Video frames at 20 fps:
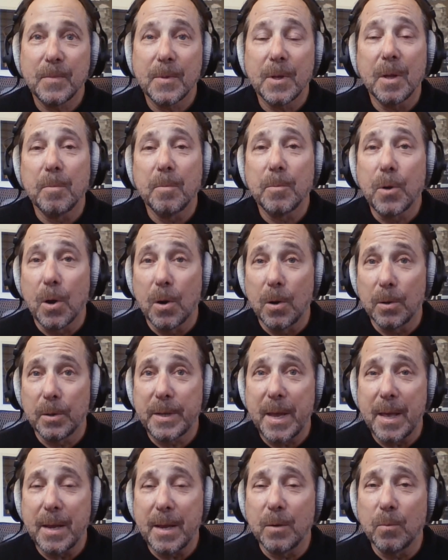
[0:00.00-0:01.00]
I'm Carl
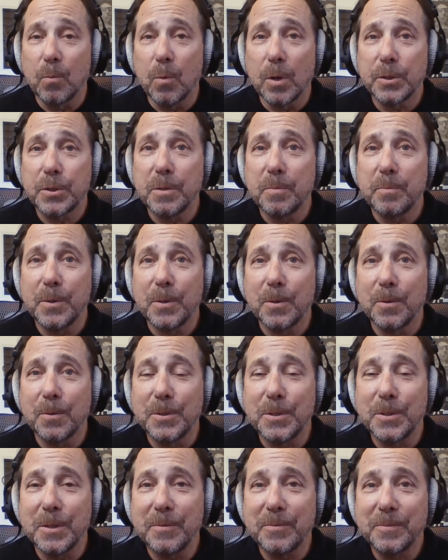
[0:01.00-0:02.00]
Cannon, Washington bureau
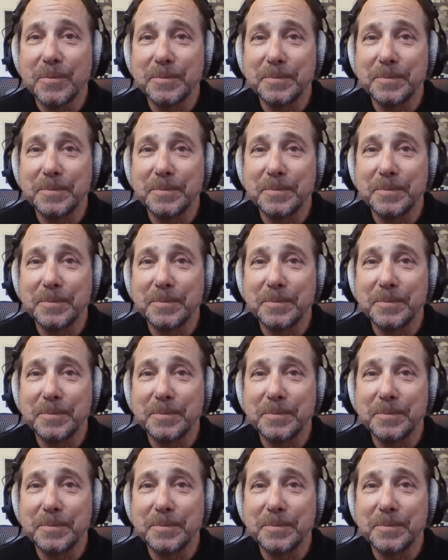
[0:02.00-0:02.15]
chief.